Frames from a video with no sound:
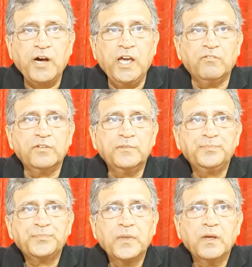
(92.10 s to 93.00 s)
5.
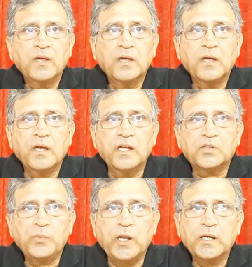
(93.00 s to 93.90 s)

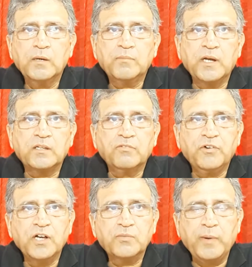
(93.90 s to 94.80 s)
It's welcome that the
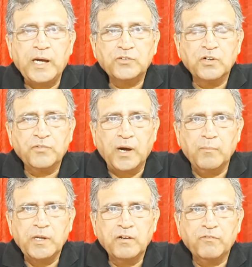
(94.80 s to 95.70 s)
first batch of
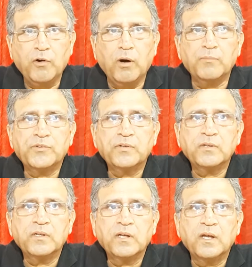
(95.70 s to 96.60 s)
army reforms
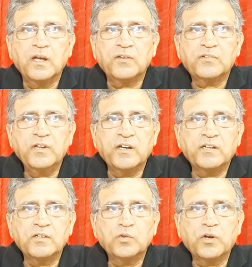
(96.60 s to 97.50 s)
is
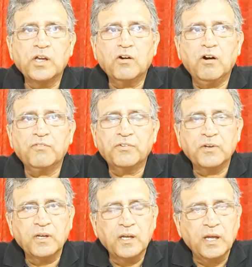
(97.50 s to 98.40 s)
slated to kick off
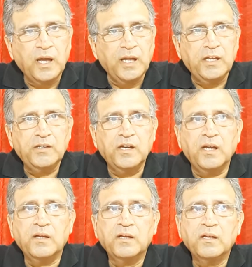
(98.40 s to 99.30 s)
any
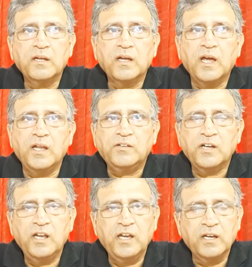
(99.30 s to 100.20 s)
day,
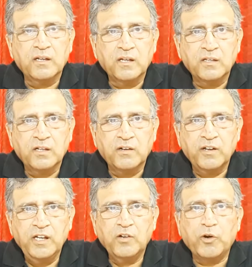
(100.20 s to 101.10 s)
entailing the
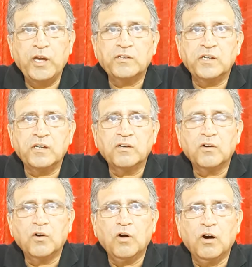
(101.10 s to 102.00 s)
relocating
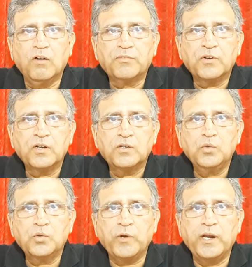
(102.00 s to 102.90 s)
of
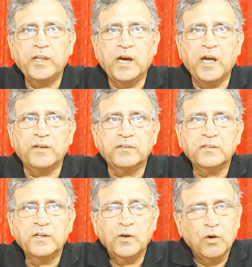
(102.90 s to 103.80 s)
229